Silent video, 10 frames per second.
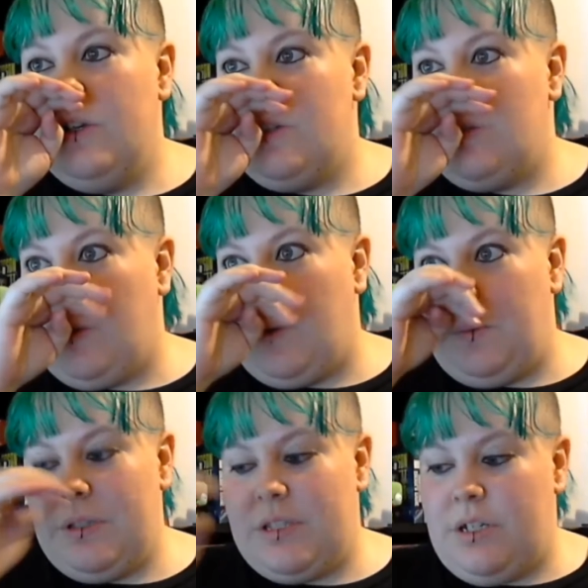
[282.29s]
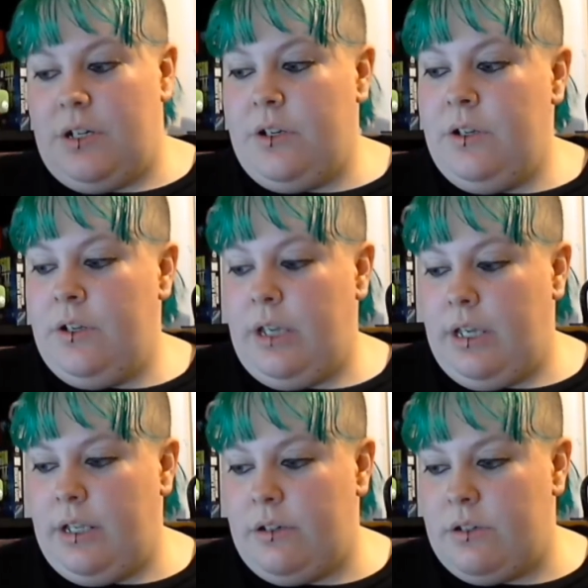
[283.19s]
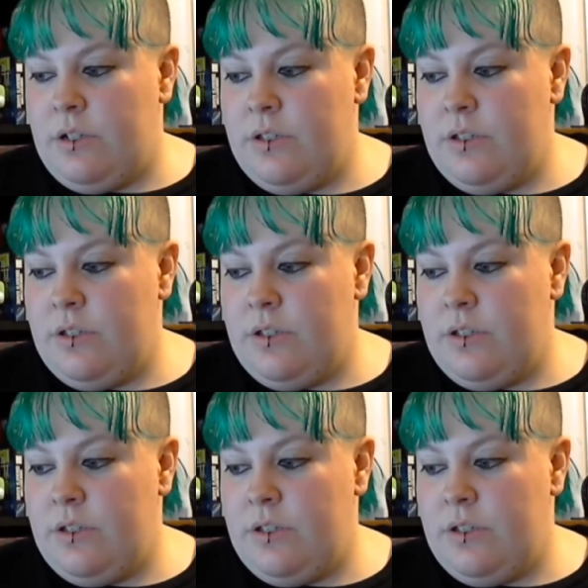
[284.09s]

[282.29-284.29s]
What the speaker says: so I got a bit stuck, and